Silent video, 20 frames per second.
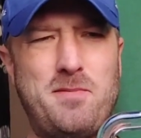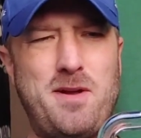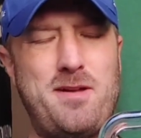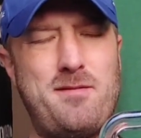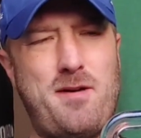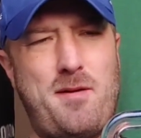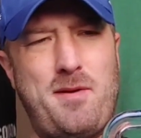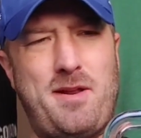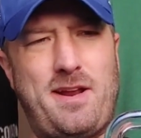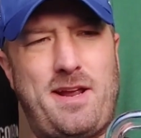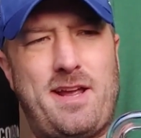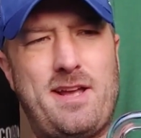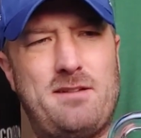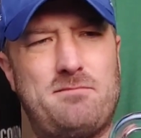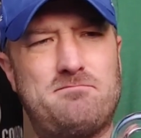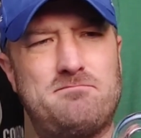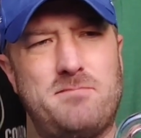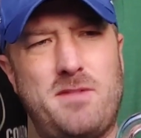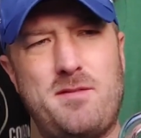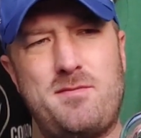Maybe I mean
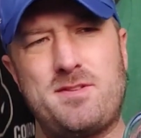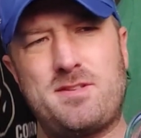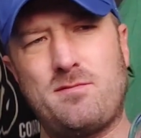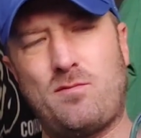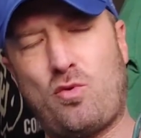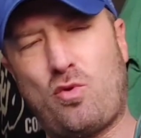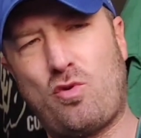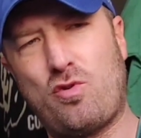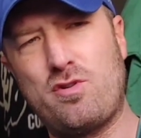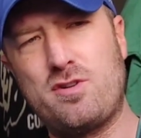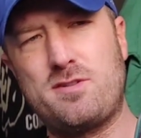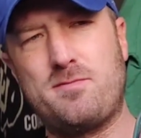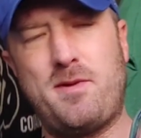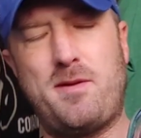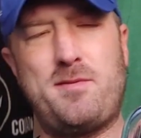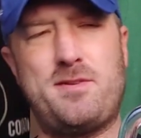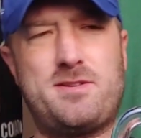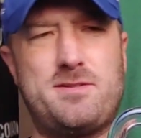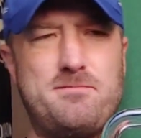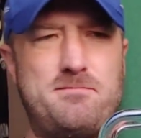again, maybe some orange,
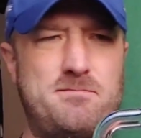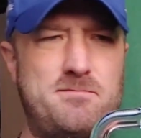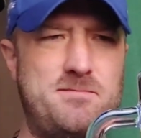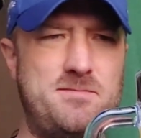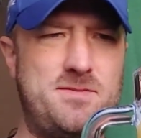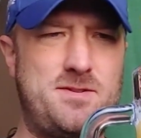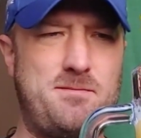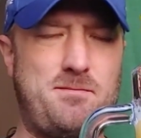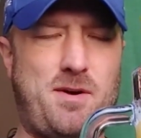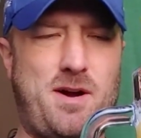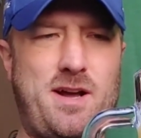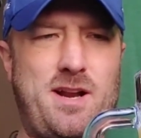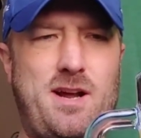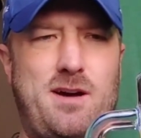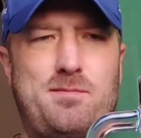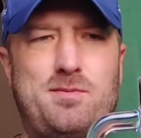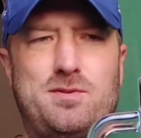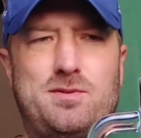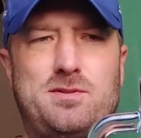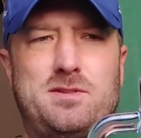maybe some some
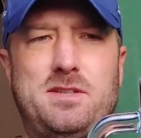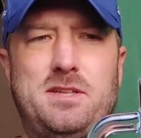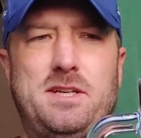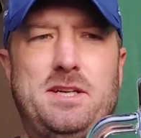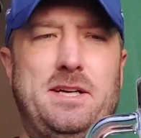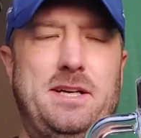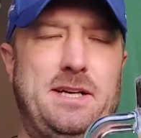pineapple.